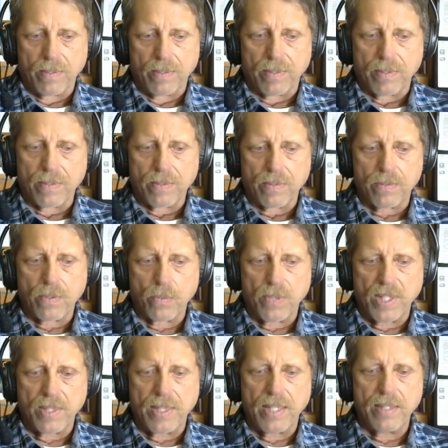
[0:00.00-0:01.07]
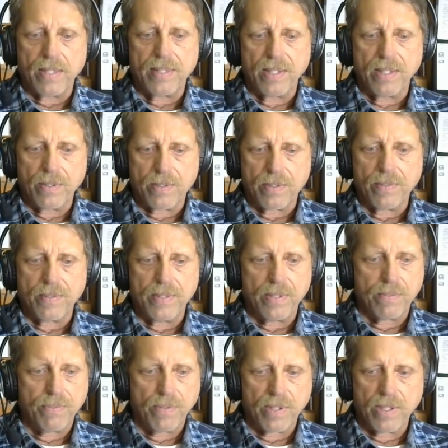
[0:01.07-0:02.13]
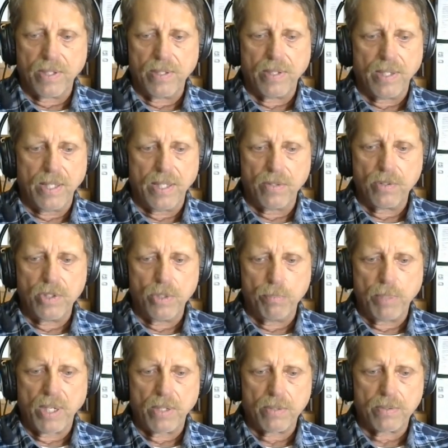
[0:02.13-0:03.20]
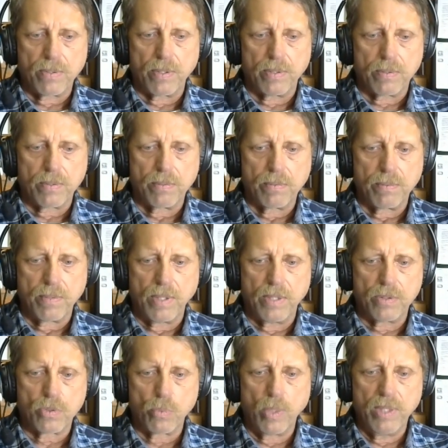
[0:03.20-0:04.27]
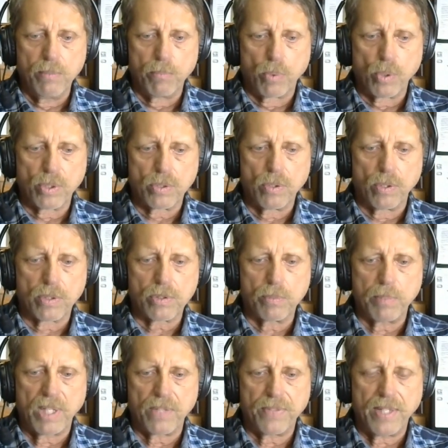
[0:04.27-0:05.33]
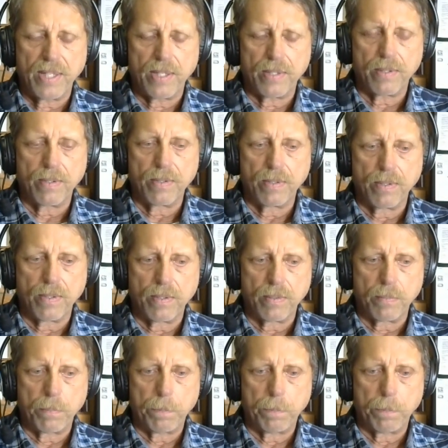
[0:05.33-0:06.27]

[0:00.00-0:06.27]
So they're friggin' energy parasites. And Swedenborg talks about that. And